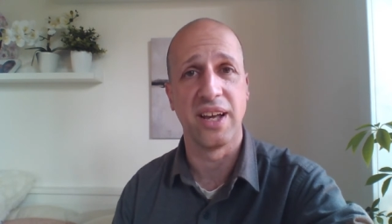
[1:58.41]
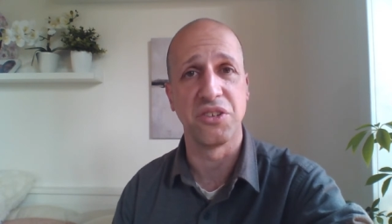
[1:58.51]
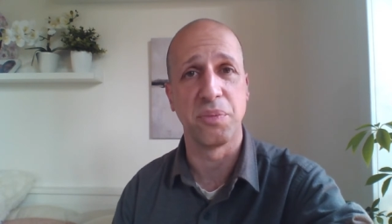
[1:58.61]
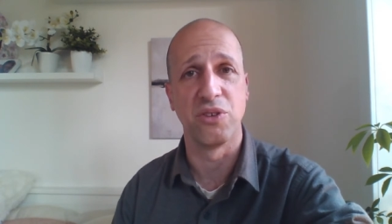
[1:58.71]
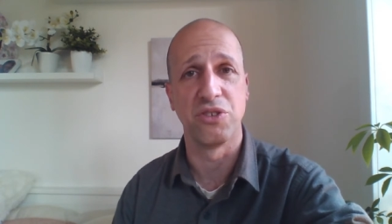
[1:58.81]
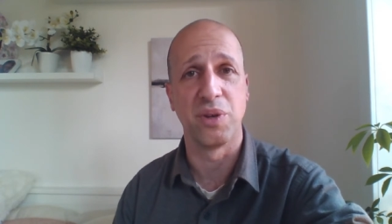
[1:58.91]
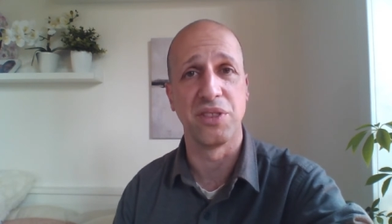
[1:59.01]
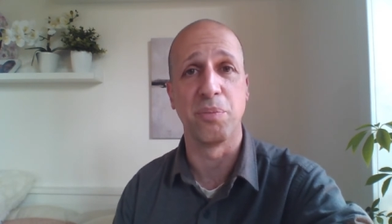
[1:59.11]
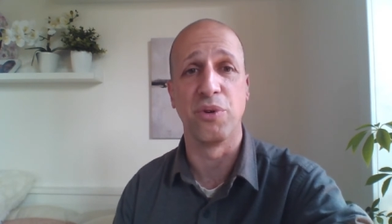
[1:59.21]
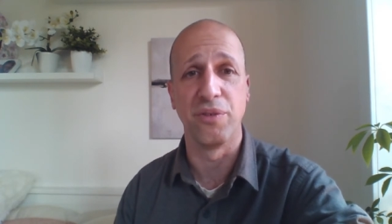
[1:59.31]
as opposed to at
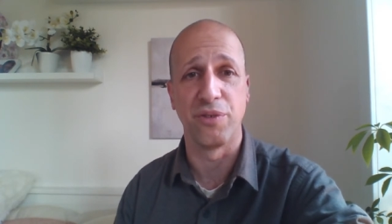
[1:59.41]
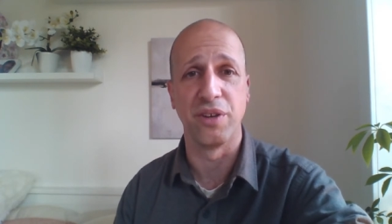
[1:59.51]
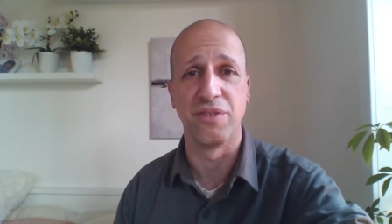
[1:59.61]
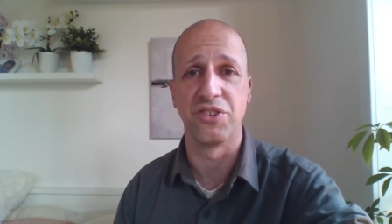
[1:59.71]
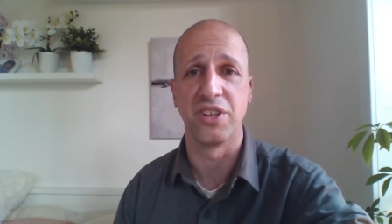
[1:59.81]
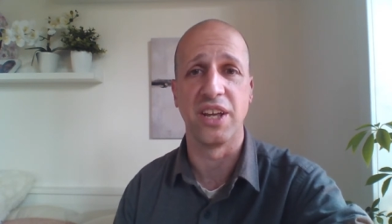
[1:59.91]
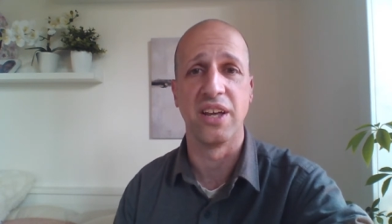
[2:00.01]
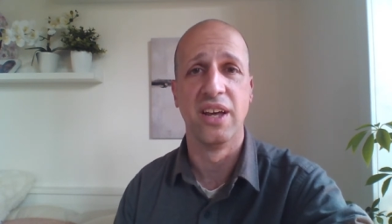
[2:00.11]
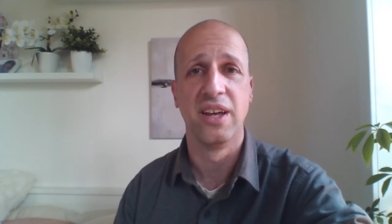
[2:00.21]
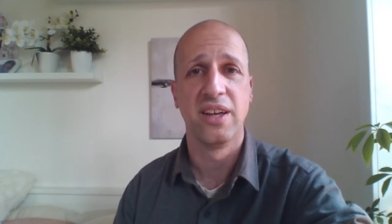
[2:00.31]
the periphery of the city
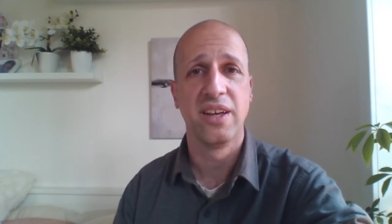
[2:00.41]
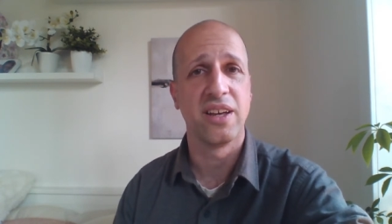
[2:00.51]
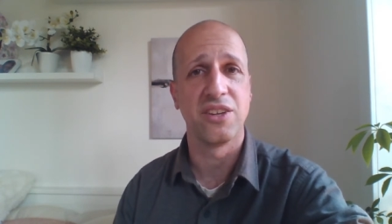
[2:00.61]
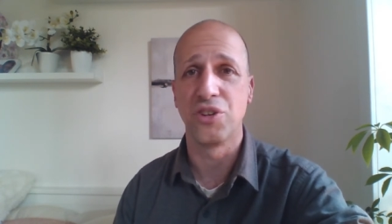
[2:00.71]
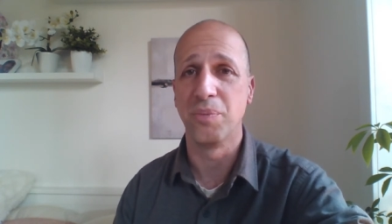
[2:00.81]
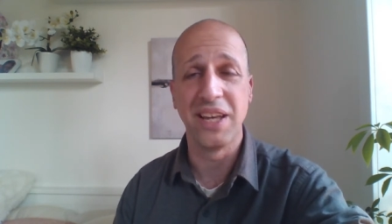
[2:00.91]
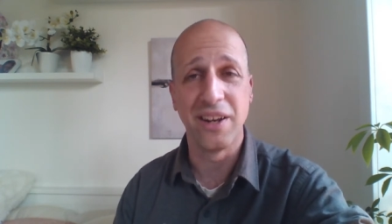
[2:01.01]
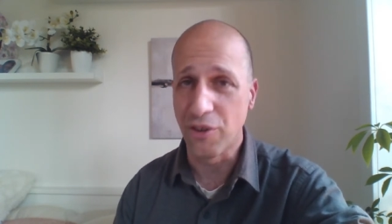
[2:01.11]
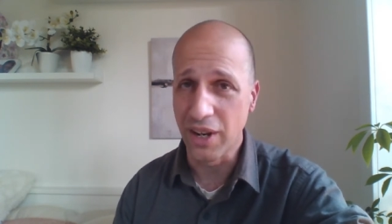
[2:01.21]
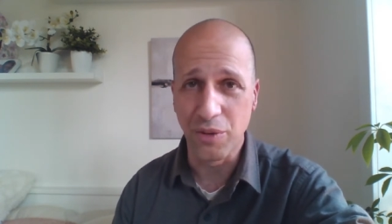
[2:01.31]
it should be
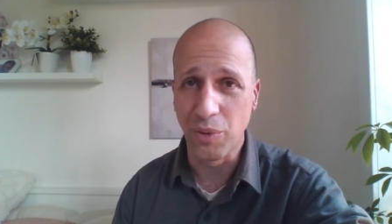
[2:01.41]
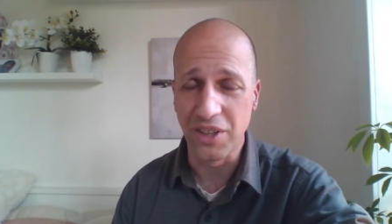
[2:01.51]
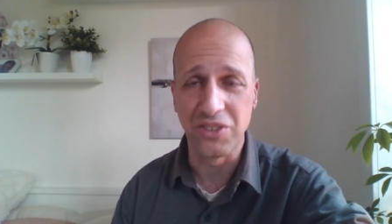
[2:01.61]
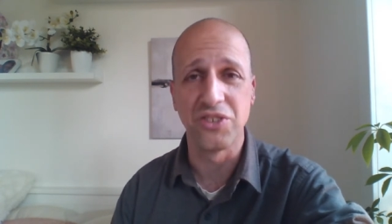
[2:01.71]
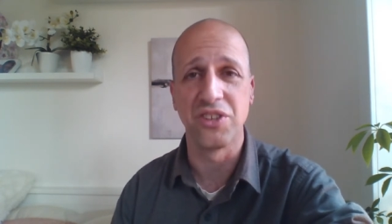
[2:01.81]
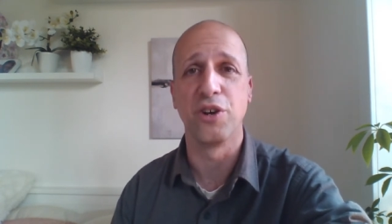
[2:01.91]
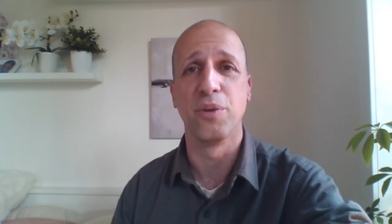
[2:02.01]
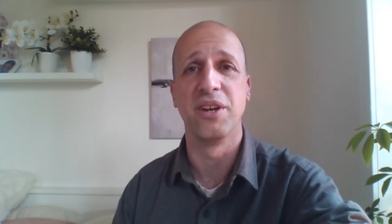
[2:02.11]
integrated with existing urban